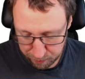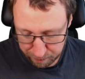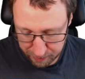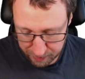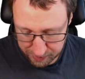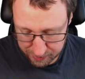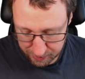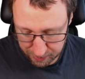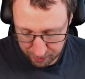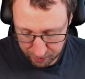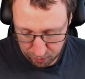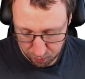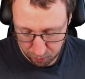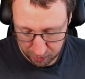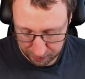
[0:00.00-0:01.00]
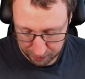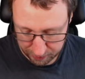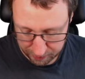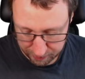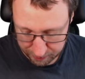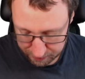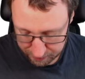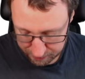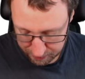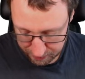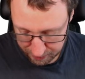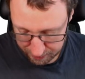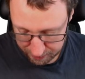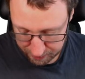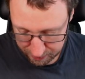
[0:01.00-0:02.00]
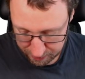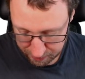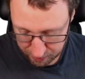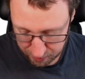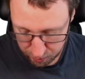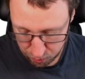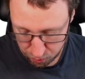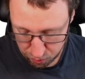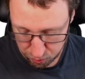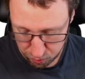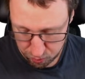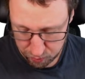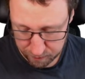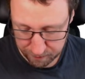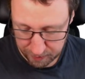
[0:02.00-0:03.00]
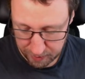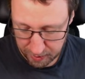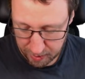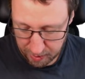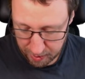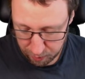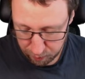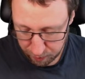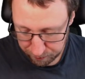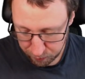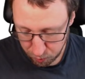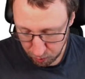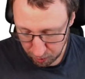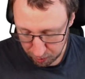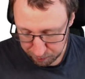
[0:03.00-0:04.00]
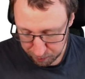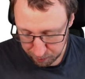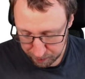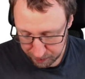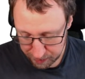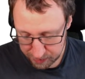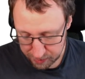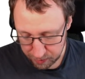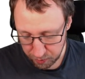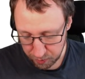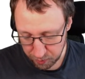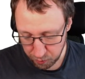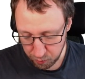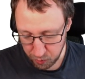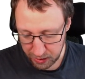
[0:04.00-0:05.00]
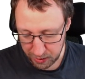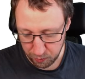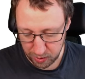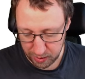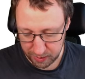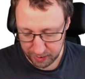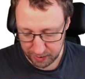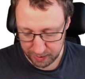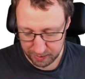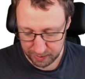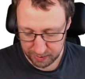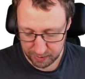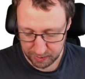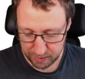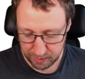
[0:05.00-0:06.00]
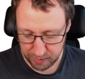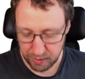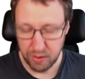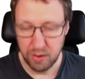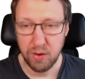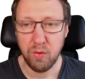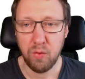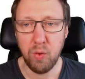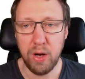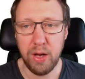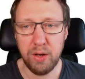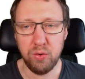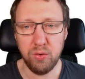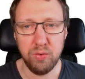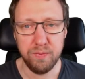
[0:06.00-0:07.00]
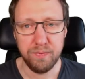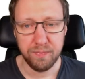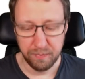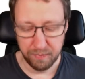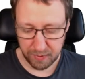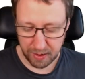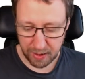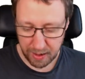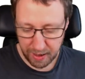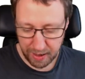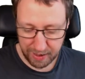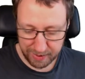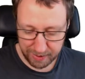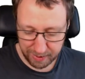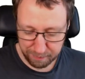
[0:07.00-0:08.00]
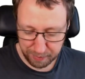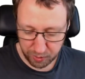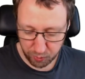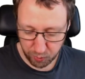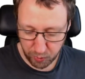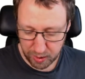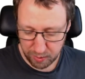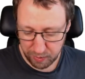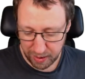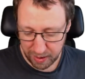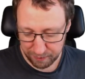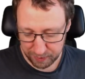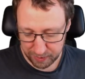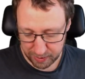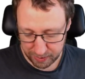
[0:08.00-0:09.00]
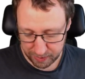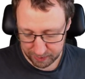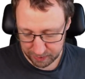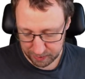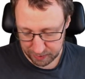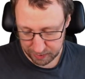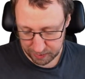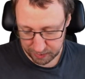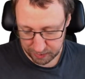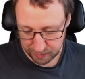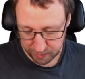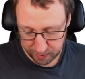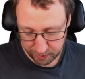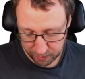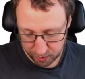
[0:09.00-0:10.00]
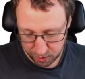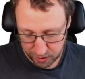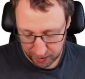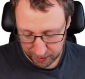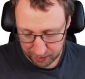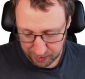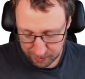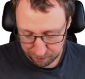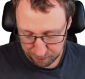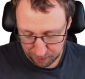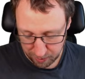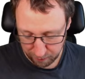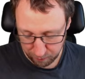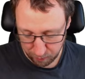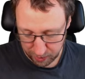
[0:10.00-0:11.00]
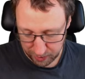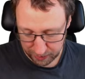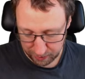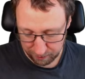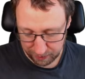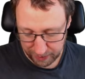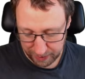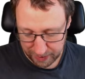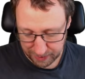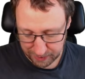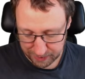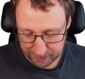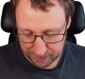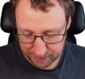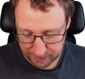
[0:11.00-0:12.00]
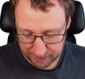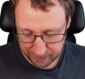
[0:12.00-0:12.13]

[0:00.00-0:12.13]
bits, U1 and U2. And we have two output bits, Y1 and Y2. And in between, we have the channels, P of Y given X.